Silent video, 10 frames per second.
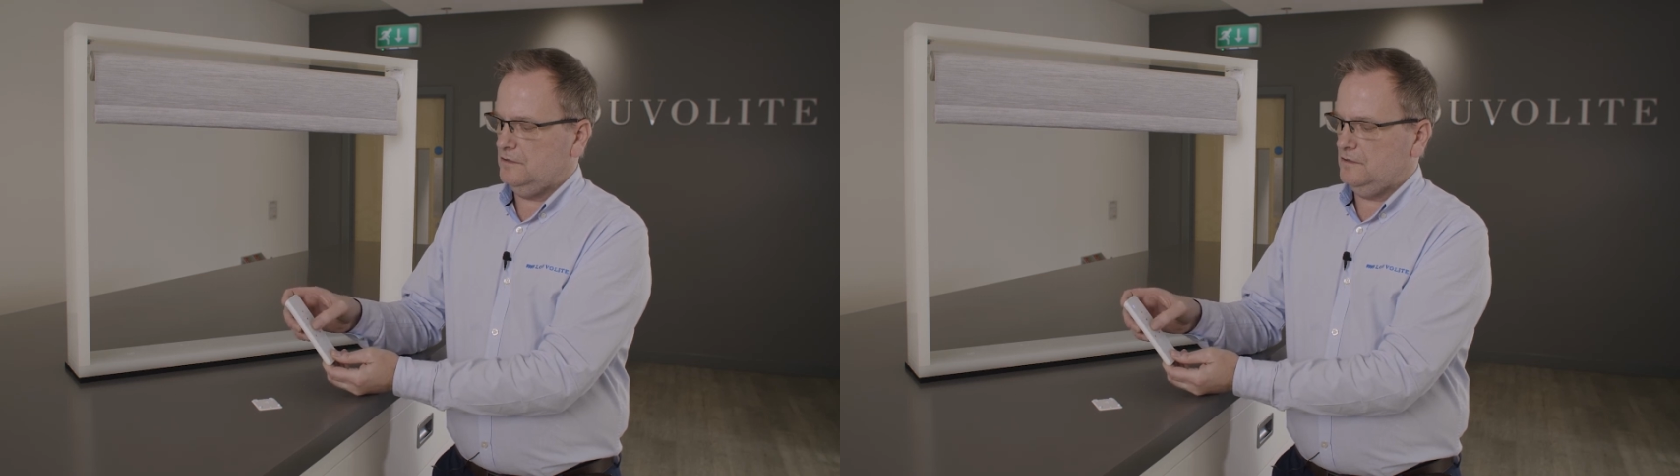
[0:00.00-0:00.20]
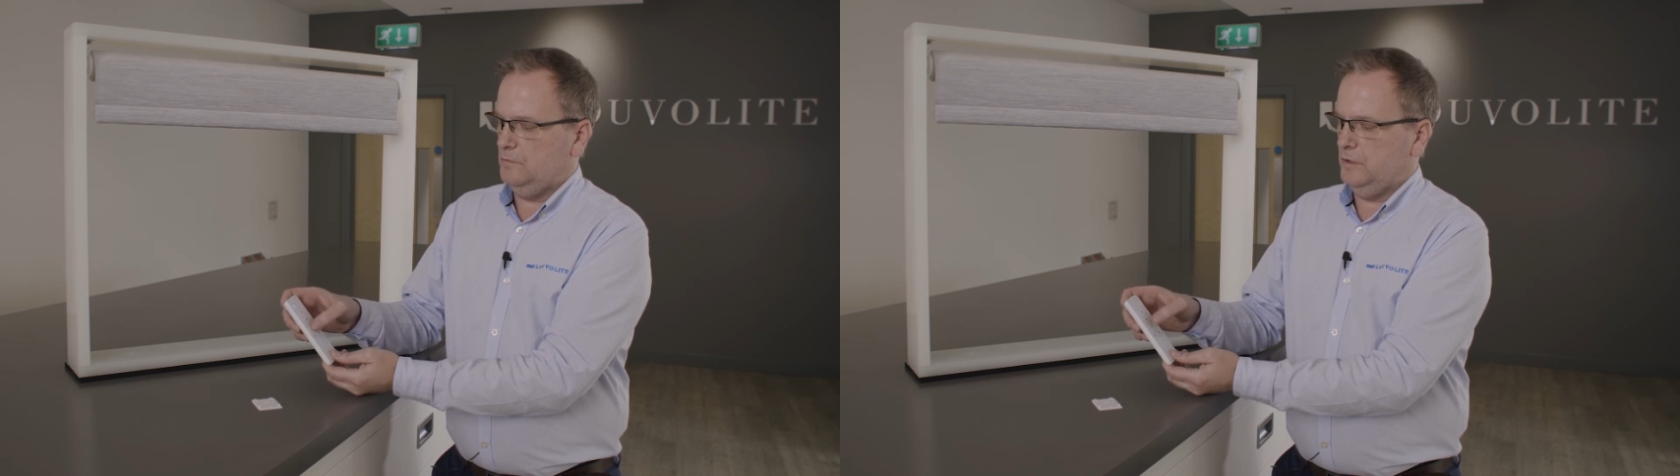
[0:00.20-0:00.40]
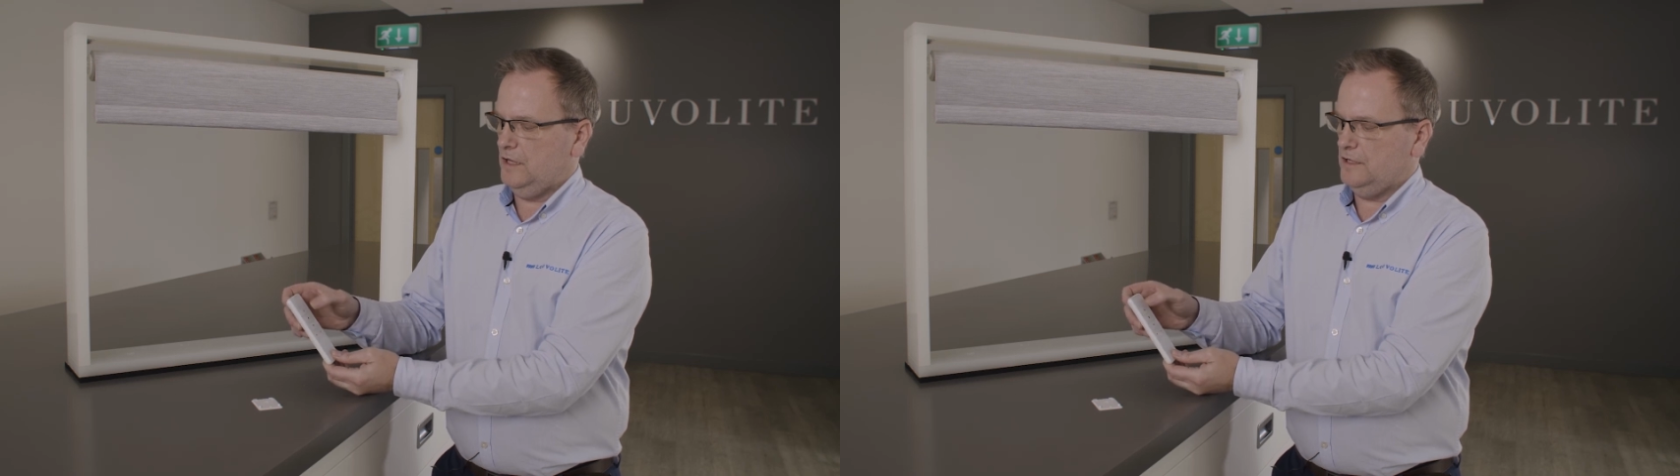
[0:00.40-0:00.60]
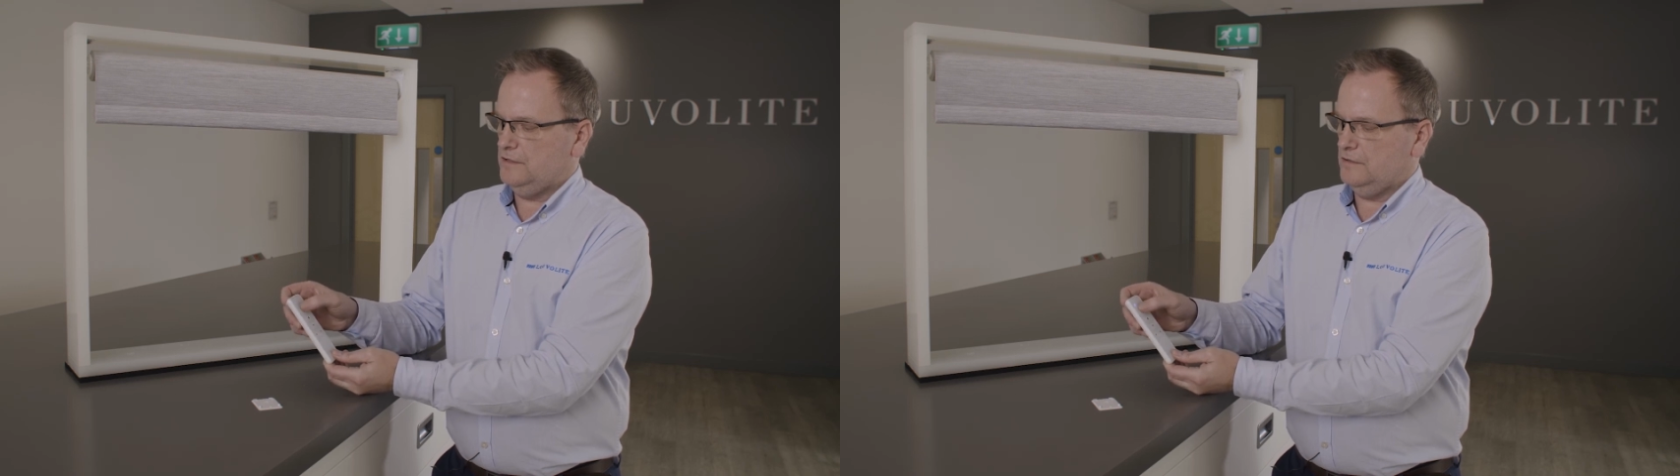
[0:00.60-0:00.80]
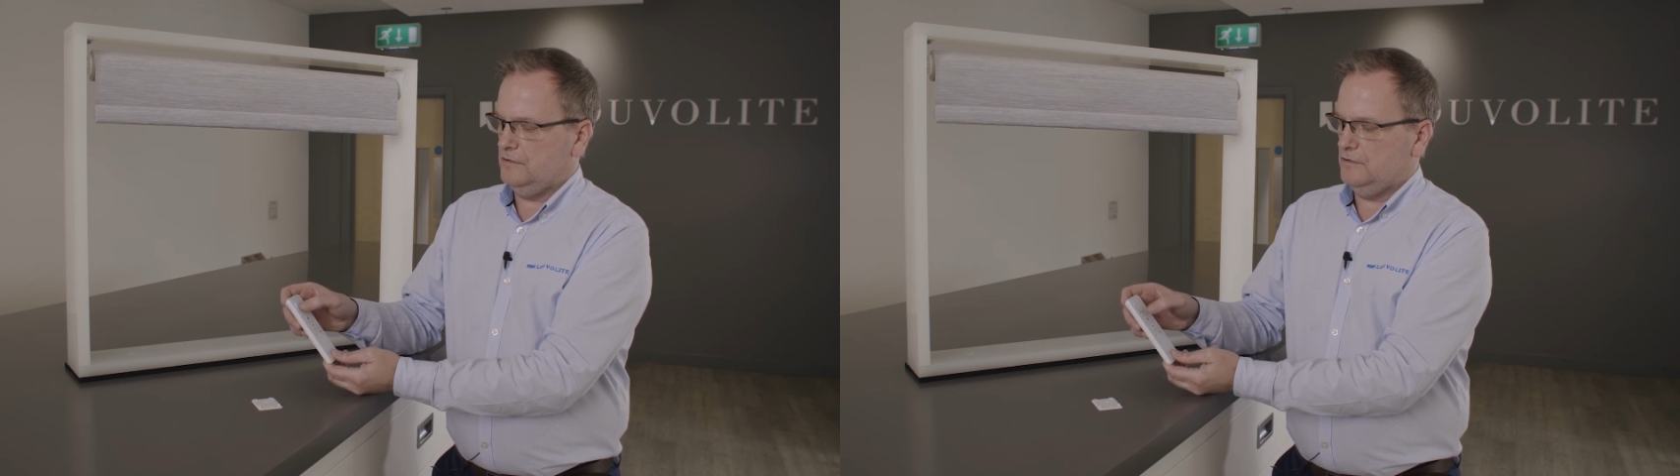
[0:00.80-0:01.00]
The
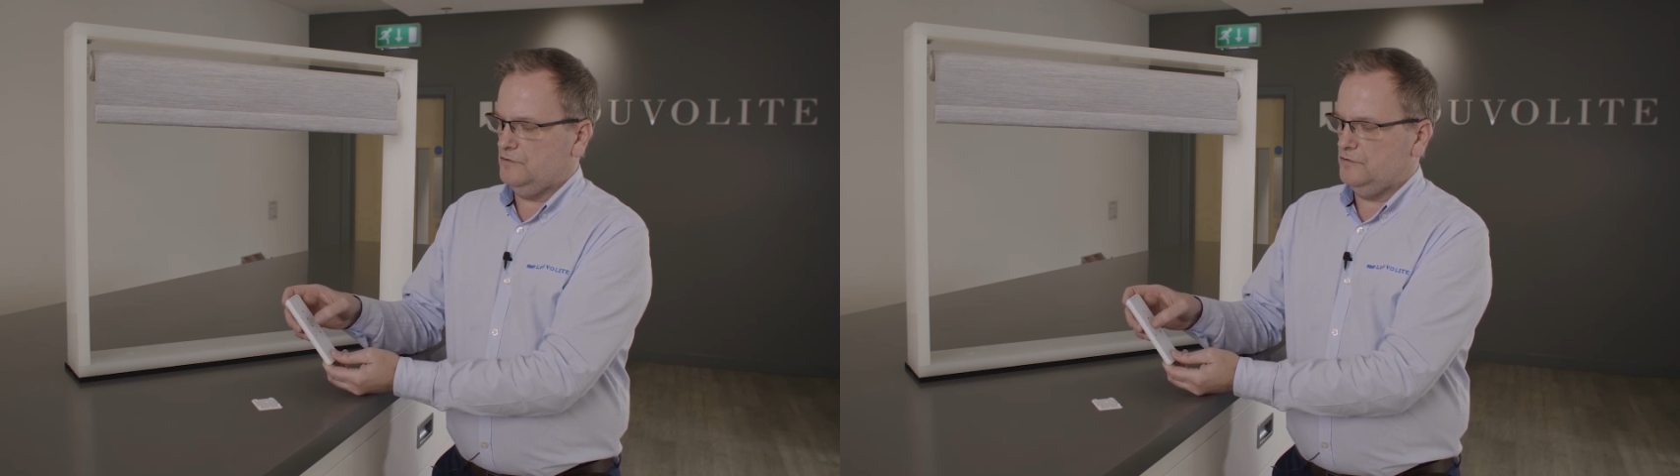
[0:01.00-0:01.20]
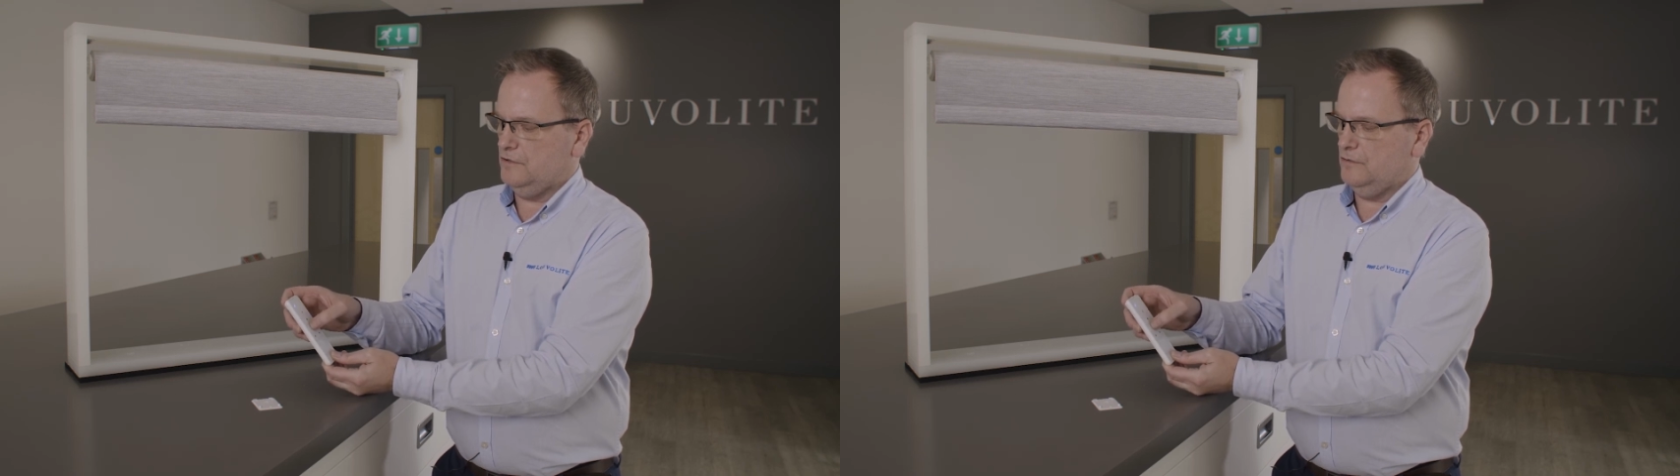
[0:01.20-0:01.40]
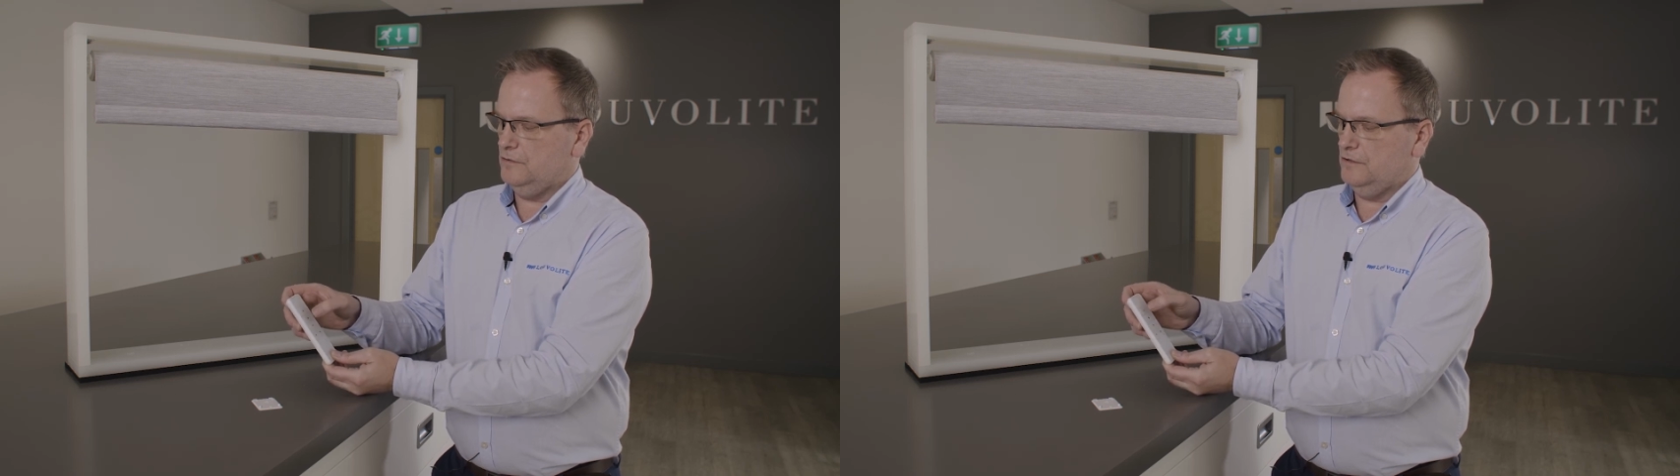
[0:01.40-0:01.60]
blind and control